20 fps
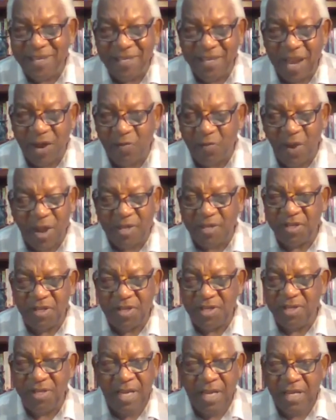and
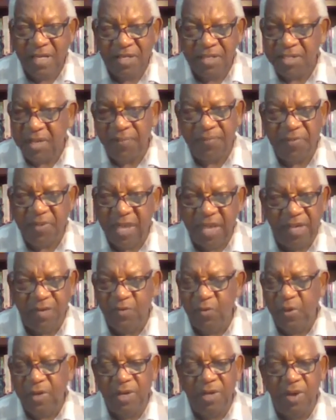direction, some
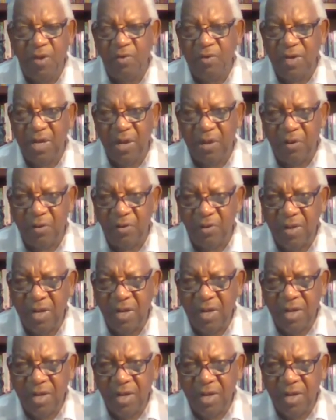things we don't know.